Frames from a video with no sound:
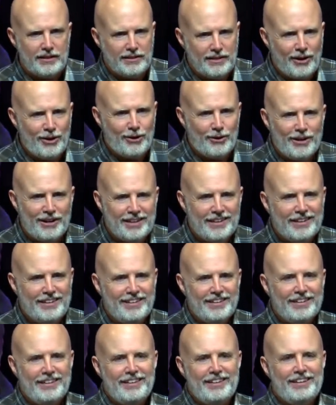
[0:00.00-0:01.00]
you know,
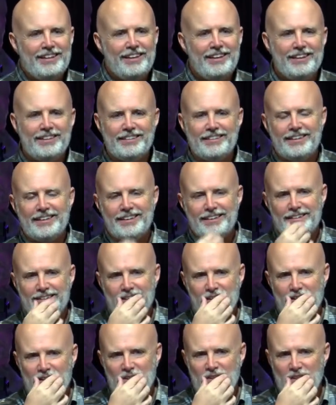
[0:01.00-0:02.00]
and,
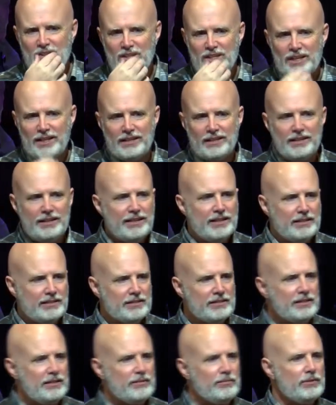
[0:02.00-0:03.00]
and, and, and
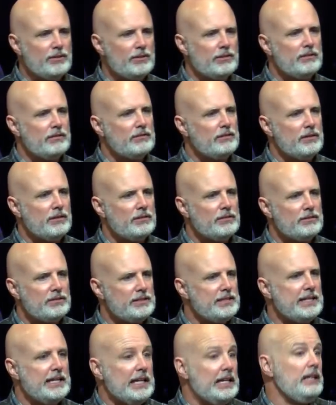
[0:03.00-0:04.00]
didn't seem to uh,
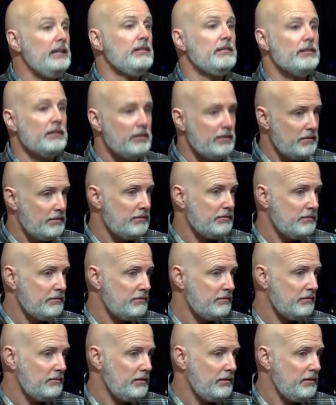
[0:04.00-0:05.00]
see anything.
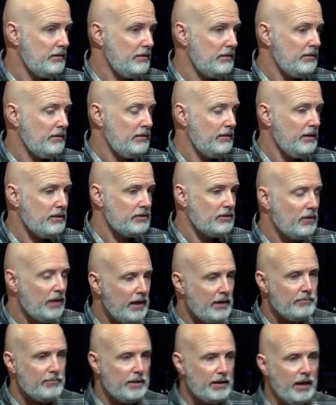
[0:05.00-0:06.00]
And so
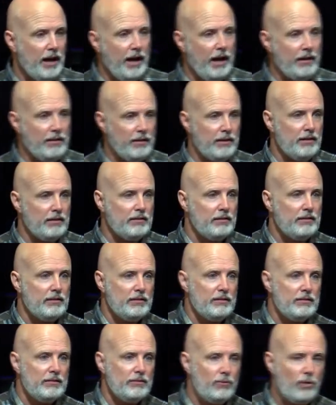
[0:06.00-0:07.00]
I'm the guy that,
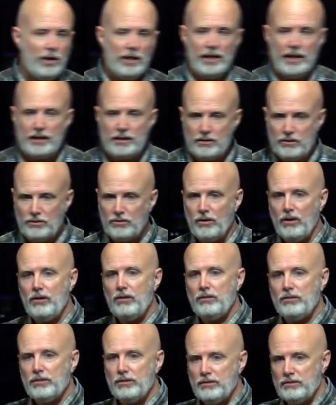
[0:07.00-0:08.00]
while I could do
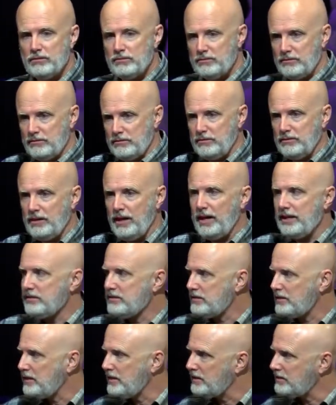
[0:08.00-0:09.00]
all the
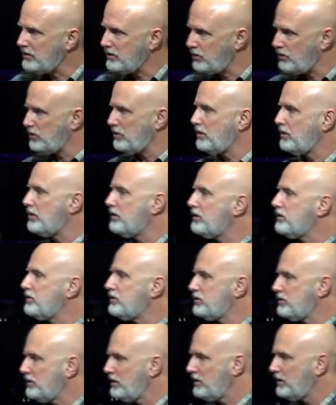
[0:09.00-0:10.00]
nice things in
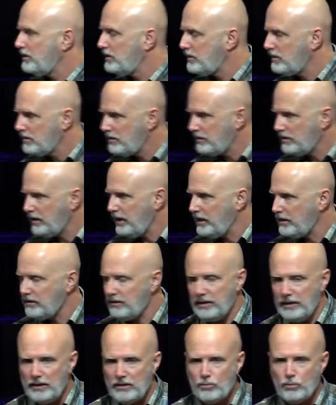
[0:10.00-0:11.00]
church, that
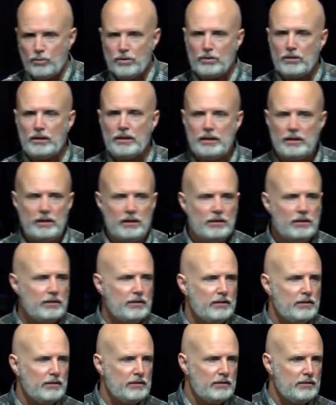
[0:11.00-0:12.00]
inwardly
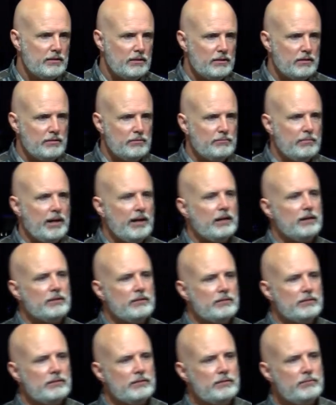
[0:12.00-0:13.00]
the, my,
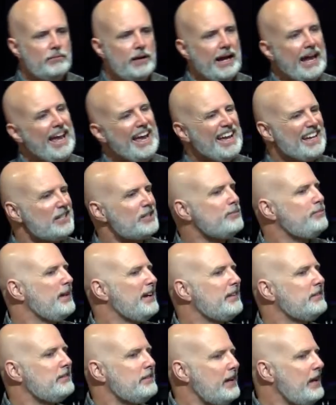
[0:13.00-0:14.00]
my
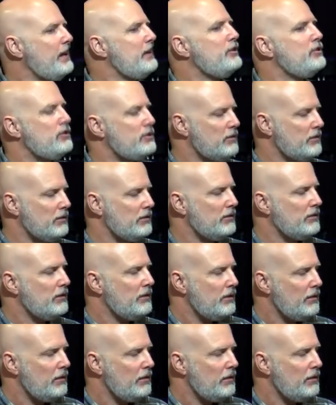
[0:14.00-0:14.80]
expectation